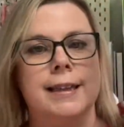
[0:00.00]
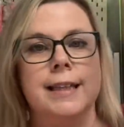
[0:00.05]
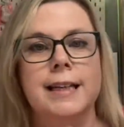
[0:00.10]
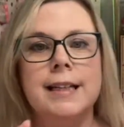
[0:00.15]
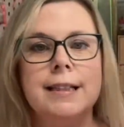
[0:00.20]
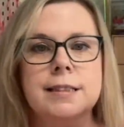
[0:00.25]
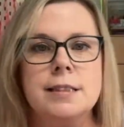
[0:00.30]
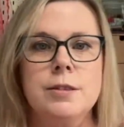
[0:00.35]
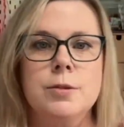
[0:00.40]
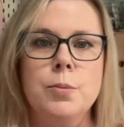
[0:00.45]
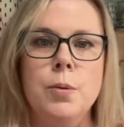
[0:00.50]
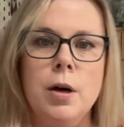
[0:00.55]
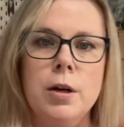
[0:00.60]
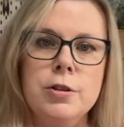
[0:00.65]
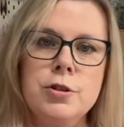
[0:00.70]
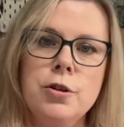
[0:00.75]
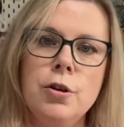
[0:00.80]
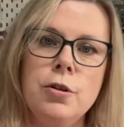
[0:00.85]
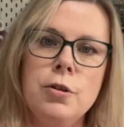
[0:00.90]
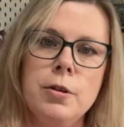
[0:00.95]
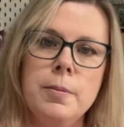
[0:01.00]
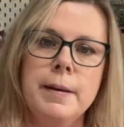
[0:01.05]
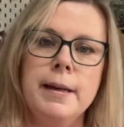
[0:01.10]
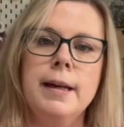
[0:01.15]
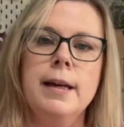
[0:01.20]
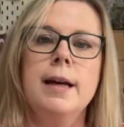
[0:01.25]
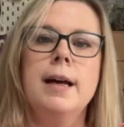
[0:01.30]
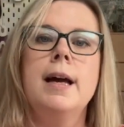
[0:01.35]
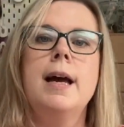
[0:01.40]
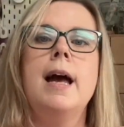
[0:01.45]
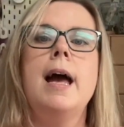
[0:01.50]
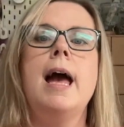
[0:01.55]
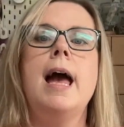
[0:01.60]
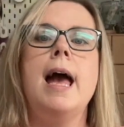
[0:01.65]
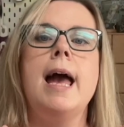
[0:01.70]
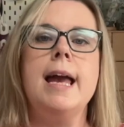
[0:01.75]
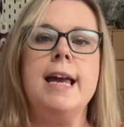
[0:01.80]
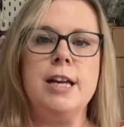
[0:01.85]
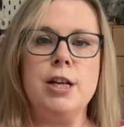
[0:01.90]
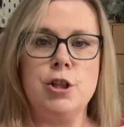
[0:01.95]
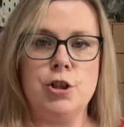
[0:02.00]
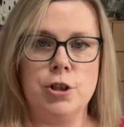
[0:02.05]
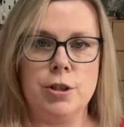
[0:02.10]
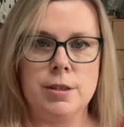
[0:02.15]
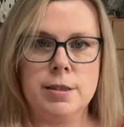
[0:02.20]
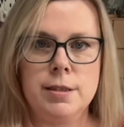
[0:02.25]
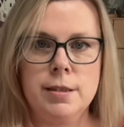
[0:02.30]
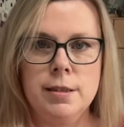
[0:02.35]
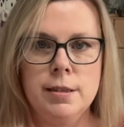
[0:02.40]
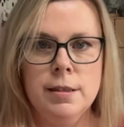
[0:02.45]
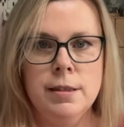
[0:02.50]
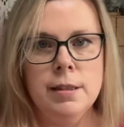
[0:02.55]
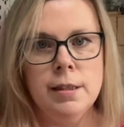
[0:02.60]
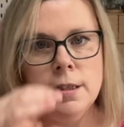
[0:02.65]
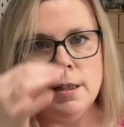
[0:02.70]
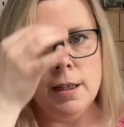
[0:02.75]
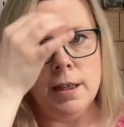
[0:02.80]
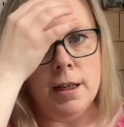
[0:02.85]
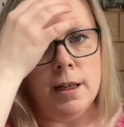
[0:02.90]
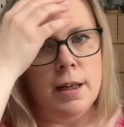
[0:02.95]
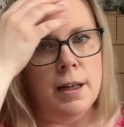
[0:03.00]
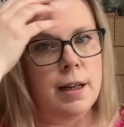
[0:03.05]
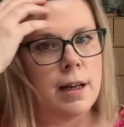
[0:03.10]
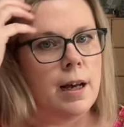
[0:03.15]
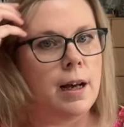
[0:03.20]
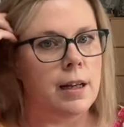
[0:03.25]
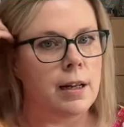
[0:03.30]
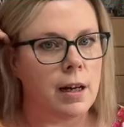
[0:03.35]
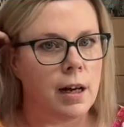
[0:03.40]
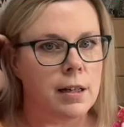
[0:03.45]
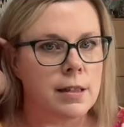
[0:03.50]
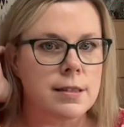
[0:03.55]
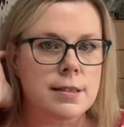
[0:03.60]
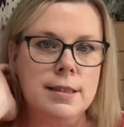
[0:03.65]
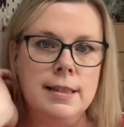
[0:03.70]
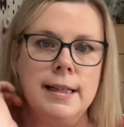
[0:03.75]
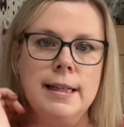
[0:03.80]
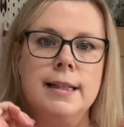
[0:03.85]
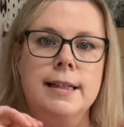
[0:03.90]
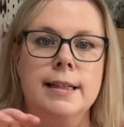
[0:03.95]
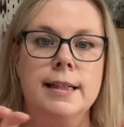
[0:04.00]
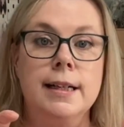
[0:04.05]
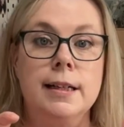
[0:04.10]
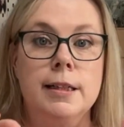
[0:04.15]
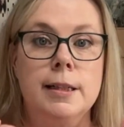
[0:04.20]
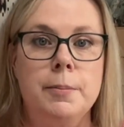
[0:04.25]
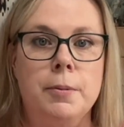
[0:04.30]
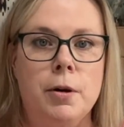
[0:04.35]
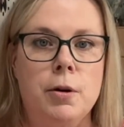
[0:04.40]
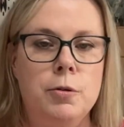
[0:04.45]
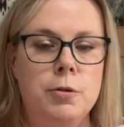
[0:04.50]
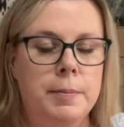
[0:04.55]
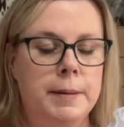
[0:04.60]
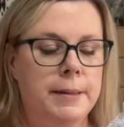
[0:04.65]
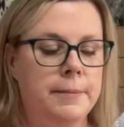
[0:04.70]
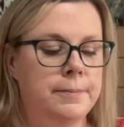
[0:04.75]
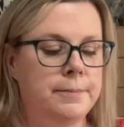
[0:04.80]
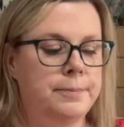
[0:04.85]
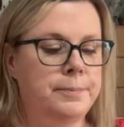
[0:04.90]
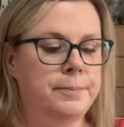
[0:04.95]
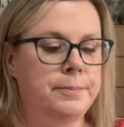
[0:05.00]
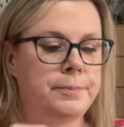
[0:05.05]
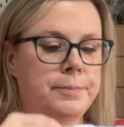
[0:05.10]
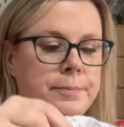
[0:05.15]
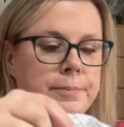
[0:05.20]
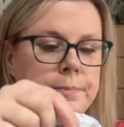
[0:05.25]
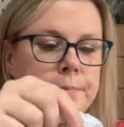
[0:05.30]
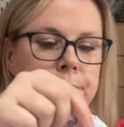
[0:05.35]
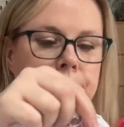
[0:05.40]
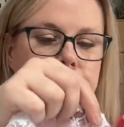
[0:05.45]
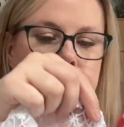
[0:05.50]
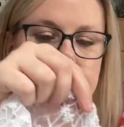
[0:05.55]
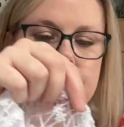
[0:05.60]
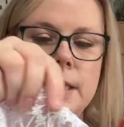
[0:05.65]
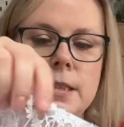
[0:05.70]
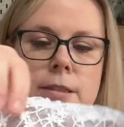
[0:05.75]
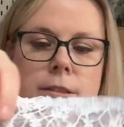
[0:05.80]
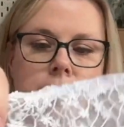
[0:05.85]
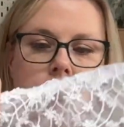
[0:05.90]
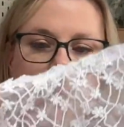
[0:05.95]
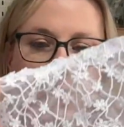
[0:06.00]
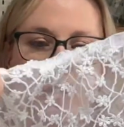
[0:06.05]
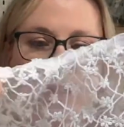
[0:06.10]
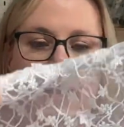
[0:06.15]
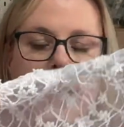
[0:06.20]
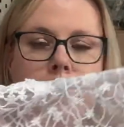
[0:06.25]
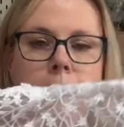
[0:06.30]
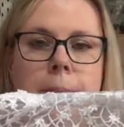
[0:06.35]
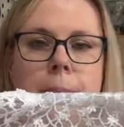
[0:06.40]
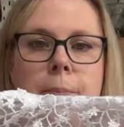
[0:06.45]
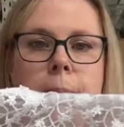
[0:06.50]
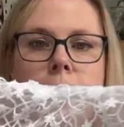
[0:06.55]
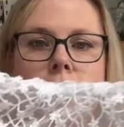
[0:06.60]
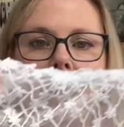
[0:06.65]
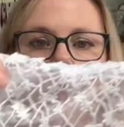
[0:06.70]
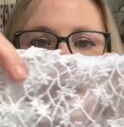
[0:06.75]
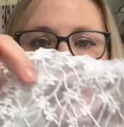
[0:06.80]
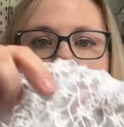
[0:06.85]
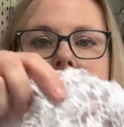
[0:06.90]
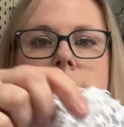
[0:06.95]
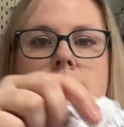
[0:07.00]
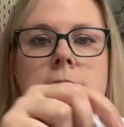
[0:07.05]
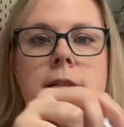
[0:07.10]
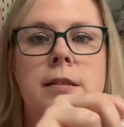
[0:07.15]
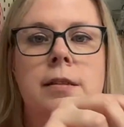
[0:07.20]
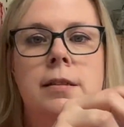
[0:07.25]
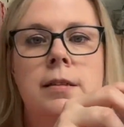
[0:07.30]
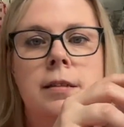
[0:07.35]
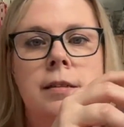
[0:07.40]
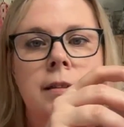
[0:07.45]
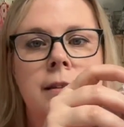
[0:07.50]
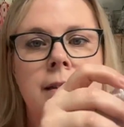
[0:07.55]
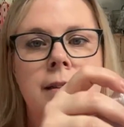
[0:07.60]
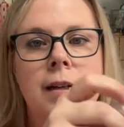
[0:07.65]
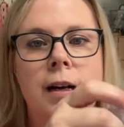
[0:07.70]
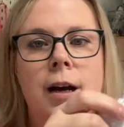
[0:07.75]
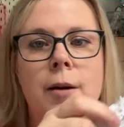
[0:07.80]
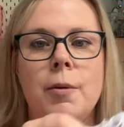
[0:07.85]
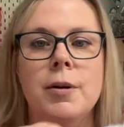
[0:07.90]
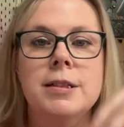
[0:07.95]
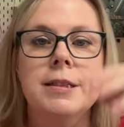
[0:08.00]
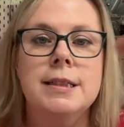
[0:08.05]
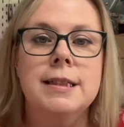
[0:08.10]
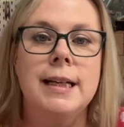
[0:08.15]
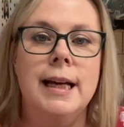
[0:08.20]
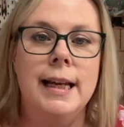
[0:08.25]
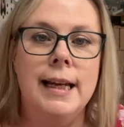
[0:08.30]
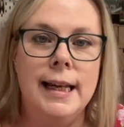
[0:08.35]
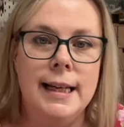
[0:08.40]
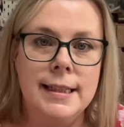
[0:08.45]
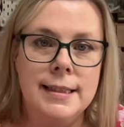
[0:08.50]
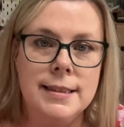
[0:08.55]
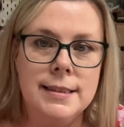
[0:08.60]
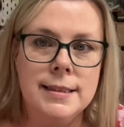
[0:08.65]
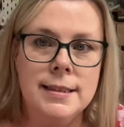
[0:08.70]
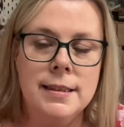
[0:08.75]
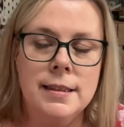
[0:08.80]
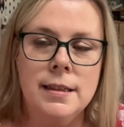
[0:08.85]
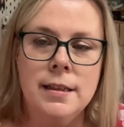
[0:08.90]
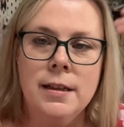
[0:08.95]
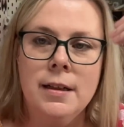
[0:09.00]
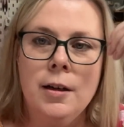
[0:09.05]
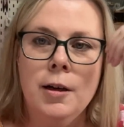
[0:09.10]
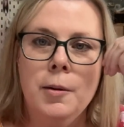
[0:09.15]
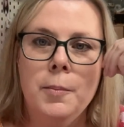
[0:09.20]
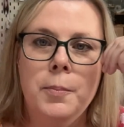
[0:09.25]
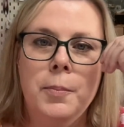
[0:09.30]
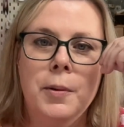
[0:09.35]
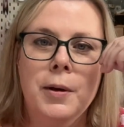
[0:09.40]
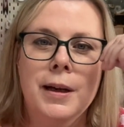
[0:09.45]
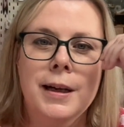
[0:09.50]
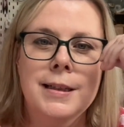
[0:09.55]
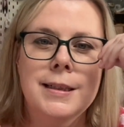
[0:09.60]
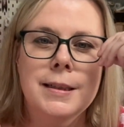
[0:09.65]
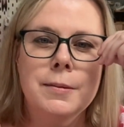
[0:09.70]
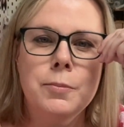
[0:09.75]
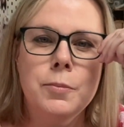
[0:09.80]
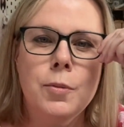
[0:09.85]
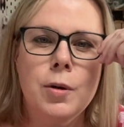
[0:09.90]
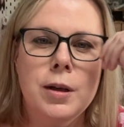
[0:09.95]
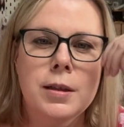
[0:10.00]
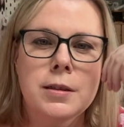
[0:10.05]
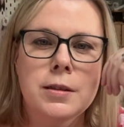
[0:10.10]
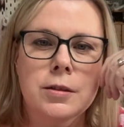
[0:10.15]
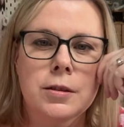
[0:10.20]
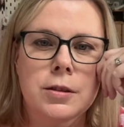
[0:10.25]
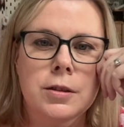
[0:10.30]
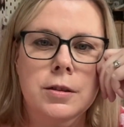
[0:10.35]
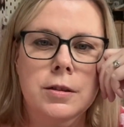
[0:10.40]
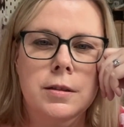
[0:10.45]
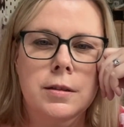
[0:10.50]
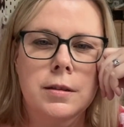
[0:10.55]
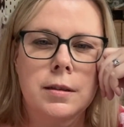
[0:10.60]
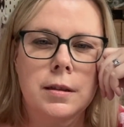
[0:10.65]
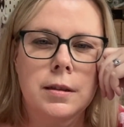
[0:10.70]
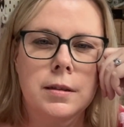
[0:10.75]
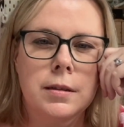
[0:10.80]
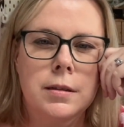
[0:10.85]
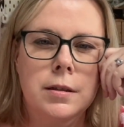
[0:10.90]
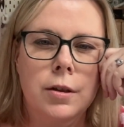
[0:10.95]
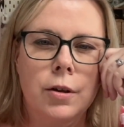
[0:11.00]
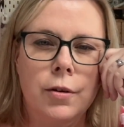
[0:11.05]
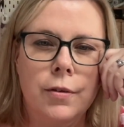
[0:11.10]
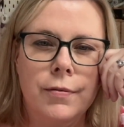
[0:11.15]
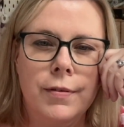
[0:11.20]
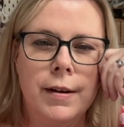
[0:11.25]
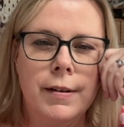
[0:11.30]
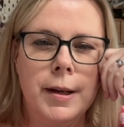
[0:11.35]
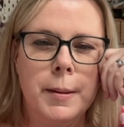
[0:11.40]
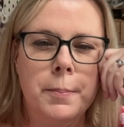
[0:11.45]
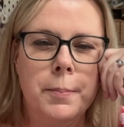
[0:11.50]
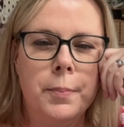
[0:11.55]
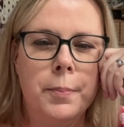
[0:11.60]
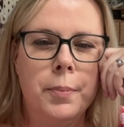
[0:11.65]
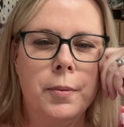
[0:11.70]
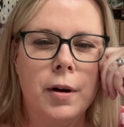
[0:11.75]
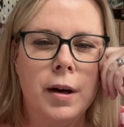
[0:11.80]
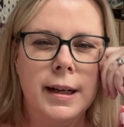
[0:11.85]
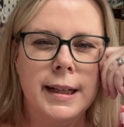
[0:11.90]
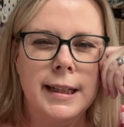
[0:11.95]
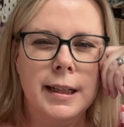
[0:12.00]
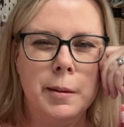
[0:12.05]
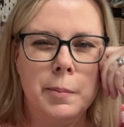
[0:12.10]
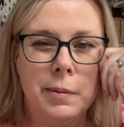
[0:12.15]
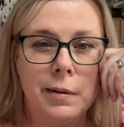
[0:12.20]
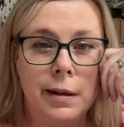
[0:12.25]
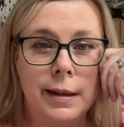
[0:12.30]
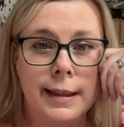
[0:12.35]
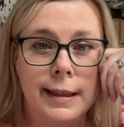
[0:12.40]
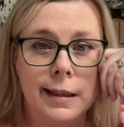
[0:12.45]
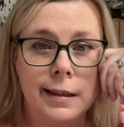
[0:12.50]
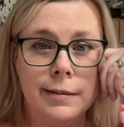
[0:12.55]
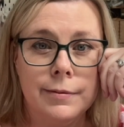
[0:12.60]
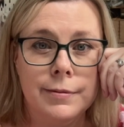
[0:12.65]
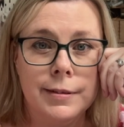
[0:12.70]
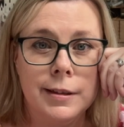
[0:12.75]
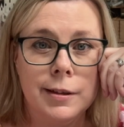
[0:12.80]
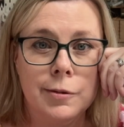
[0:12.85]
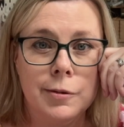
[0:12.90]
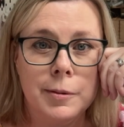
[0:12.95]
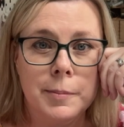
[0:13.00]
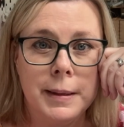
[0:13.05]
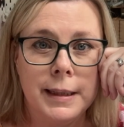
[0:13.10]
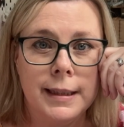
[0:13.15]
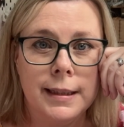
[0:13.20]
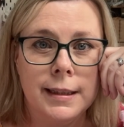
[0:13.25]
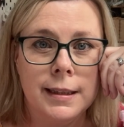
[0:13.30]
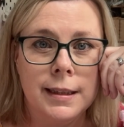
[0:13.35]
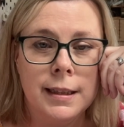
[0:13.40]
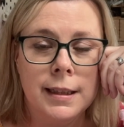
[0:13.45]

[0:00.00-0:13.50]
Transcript: This is what took me ages, and honestly it nearly broke me. So I wanted to get lace, but I didn't want her to look very bridal, if you know what I mean.